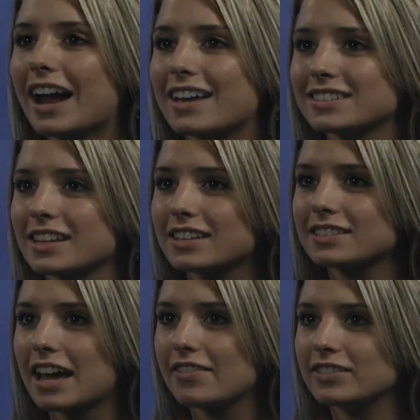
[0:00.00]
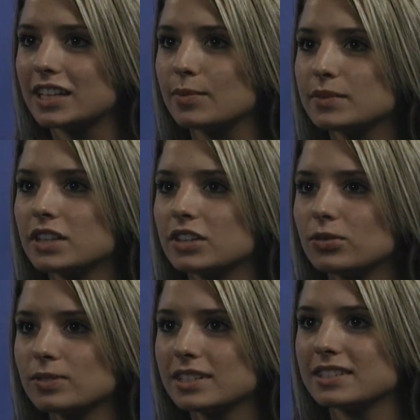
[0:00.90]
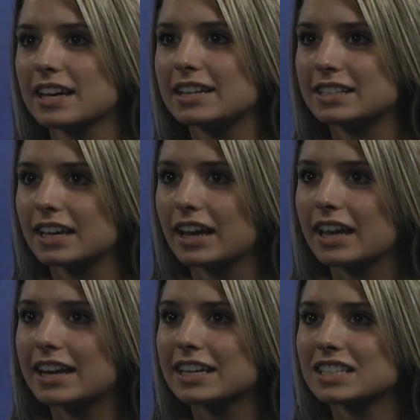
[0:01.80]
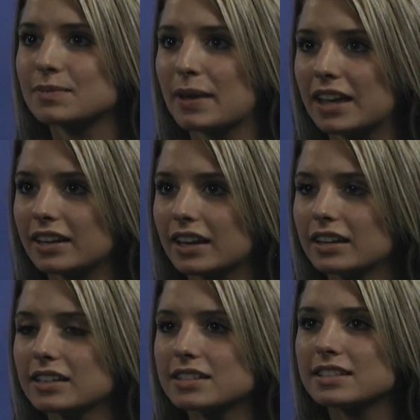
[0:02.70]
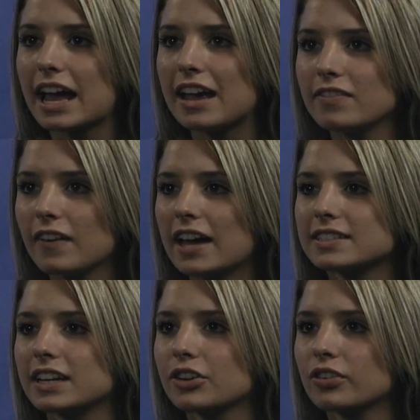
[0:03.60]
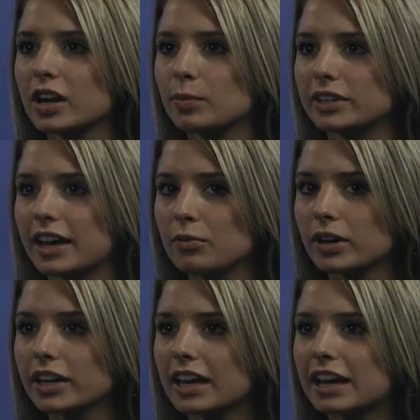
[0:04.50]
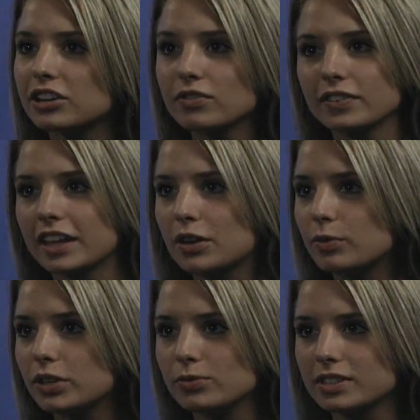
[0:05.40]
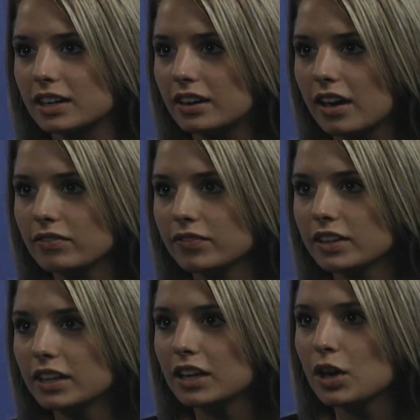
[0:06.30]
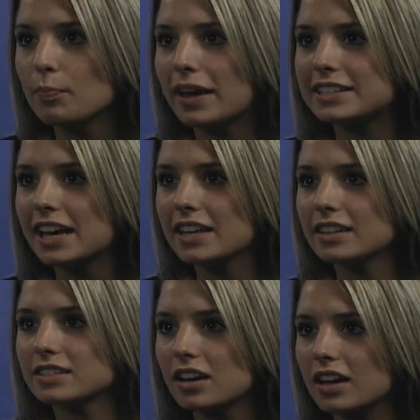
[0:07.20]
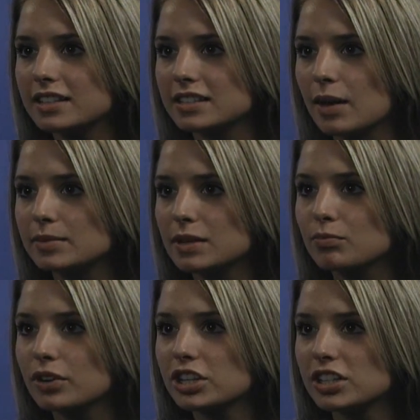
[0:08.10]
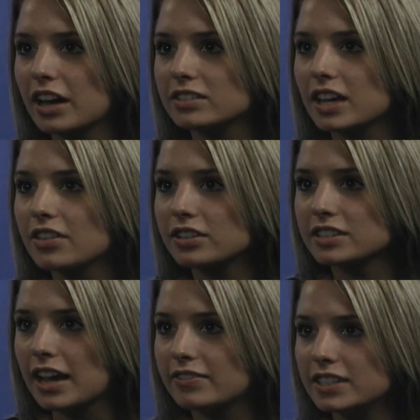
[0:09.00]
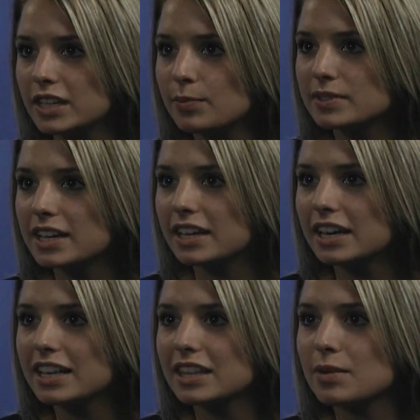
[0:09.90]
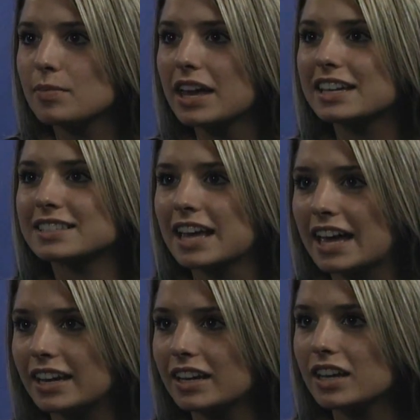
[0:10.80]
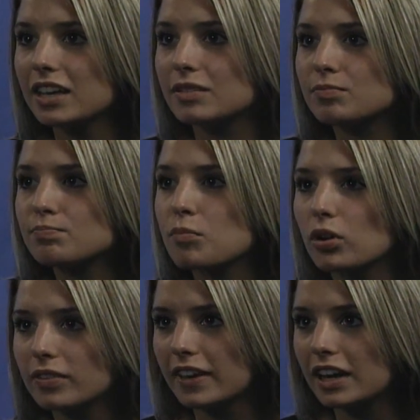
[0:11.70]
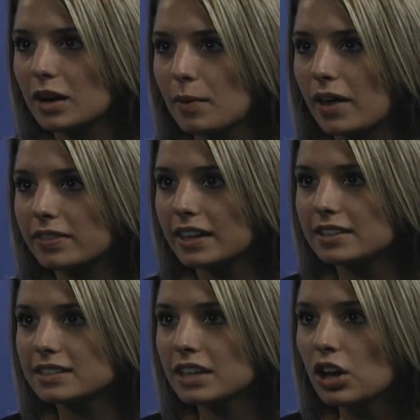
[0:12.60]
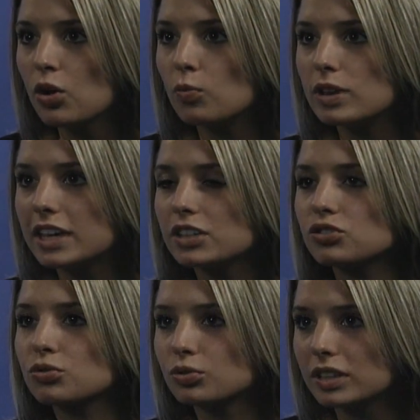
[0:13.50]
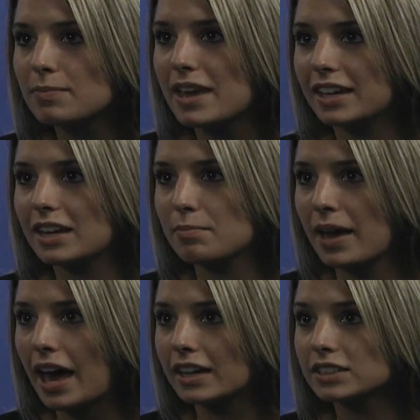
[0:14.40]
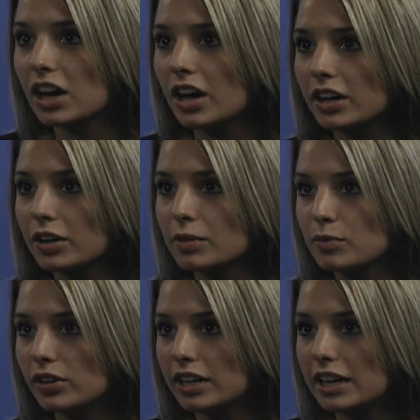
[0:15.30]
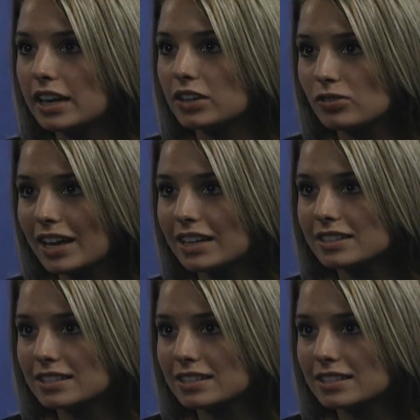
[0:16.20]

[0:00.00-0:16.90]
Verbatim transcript: asking SIFE teams to use this idea and expand it. SIFE has an incredible network and I don't feel like we use it enough. By taking this concept and branching out to other SIFE teams and getting them excited and motivated about this, we can truly make an impact on our community in the United